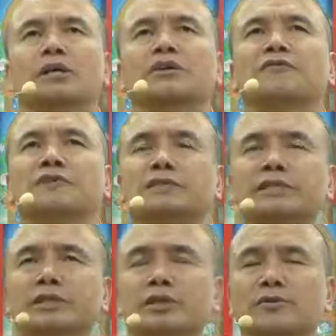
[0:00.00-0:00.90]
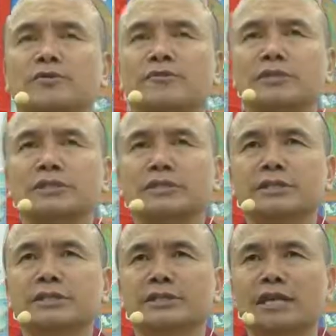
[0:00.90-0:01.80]
The first
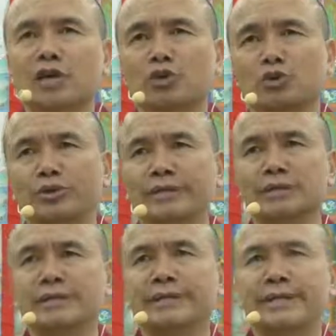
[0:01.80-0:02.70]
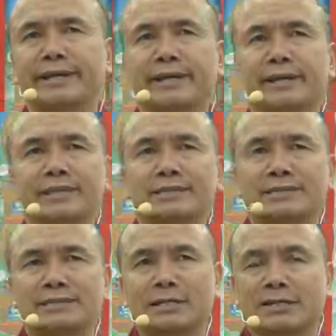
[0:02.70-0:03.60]
teaching, the target audience
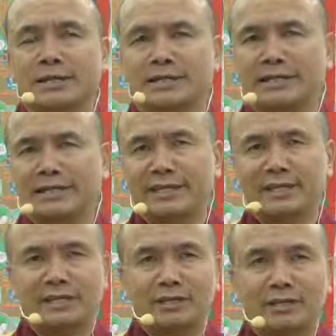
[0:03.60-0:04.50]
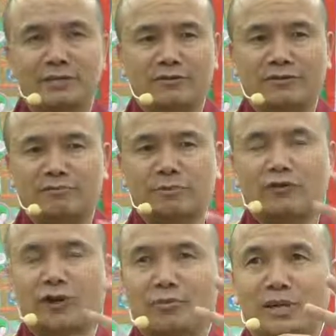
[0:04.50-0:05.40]
is the
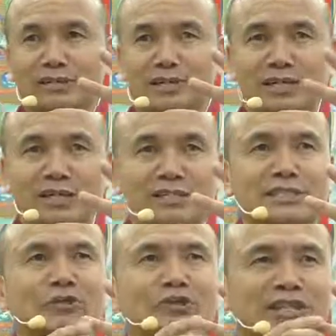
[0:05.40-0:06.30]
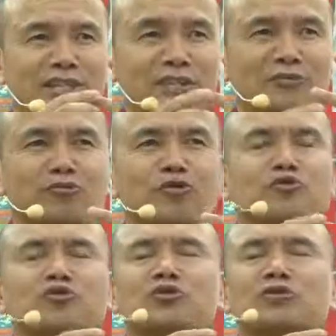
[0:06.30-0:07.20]
Vaibhashika and Sautantrika,
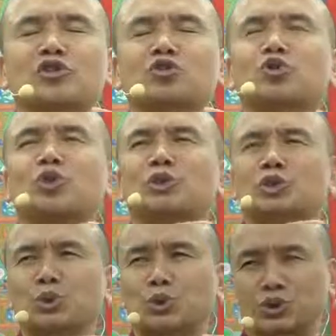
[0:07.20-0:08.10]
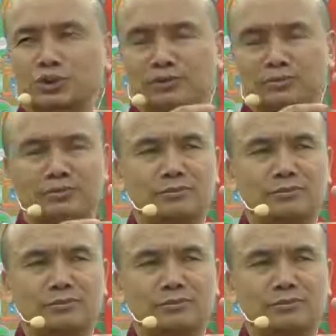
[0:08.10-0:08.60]
the 2 lower schools.